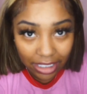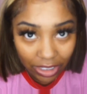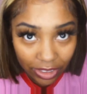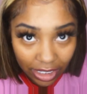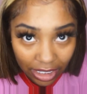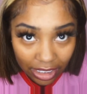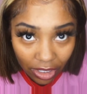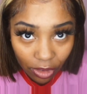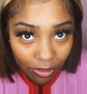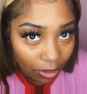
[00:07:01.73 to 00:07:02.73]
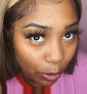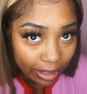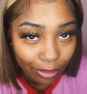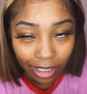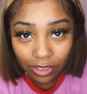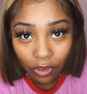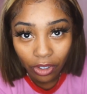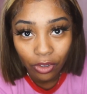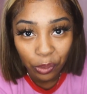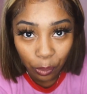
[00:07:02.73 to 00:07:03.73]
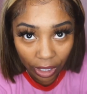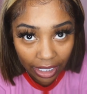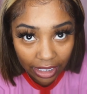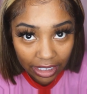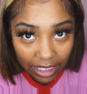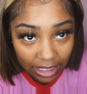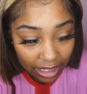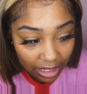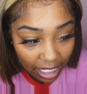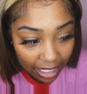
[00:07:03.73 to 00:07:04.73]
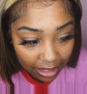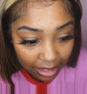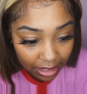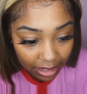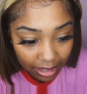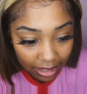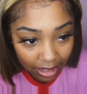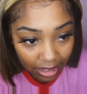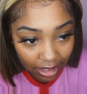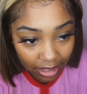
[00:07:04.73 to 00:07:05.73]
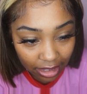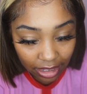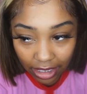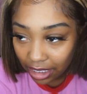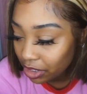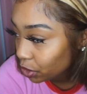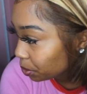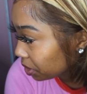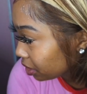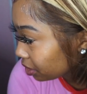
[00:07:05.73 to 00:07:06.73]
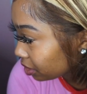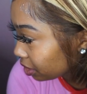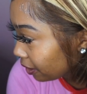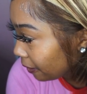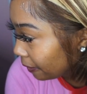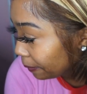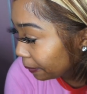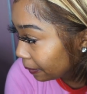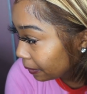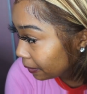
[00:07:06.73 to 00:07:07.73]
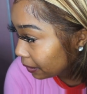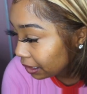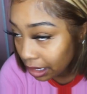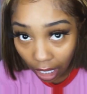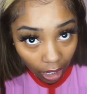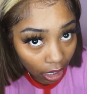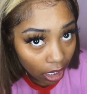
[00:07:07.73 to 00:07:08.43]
So you see these little, wait, first of all, wait, get into the list, get into her, huh?